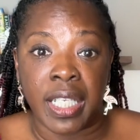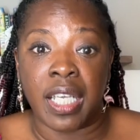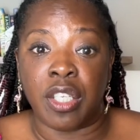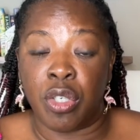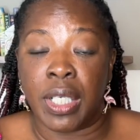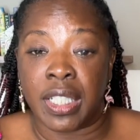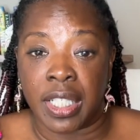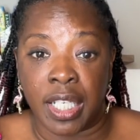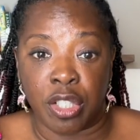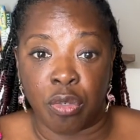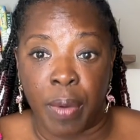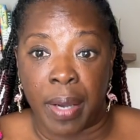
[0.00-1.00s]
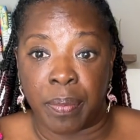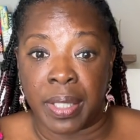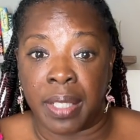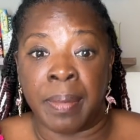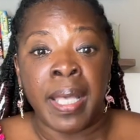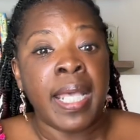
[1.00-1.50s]
kid, you need to interact with
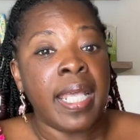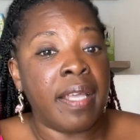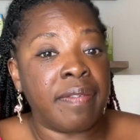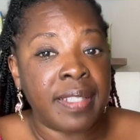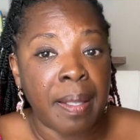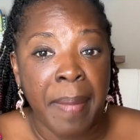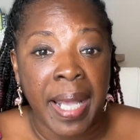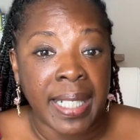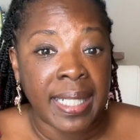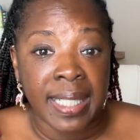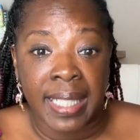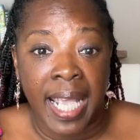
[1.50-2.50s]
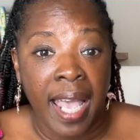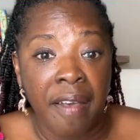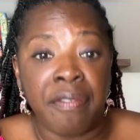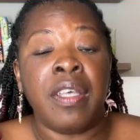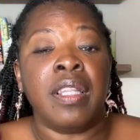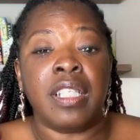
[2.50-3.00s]
them. If somebody doesn't
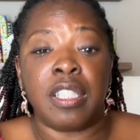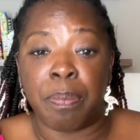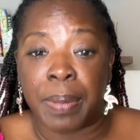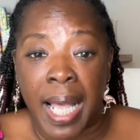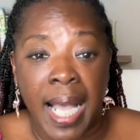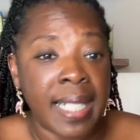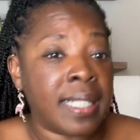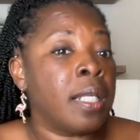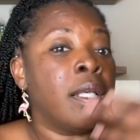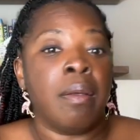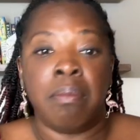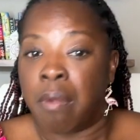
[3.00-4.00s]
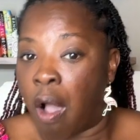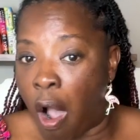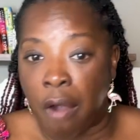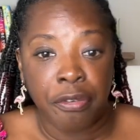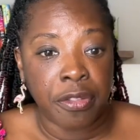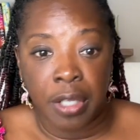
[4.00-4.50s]
have the supplies,
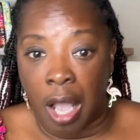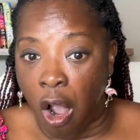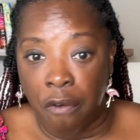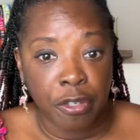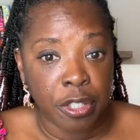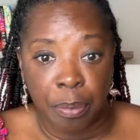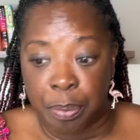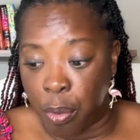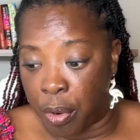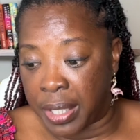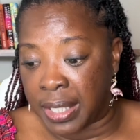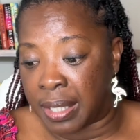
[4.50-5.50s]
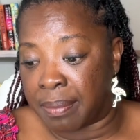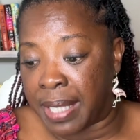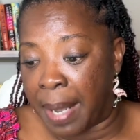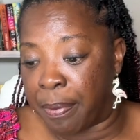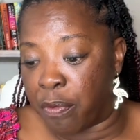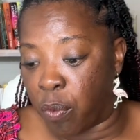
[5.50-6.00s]
offer support in some
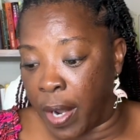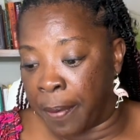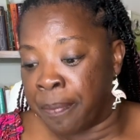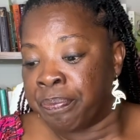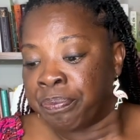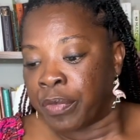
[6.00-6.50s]
type of way.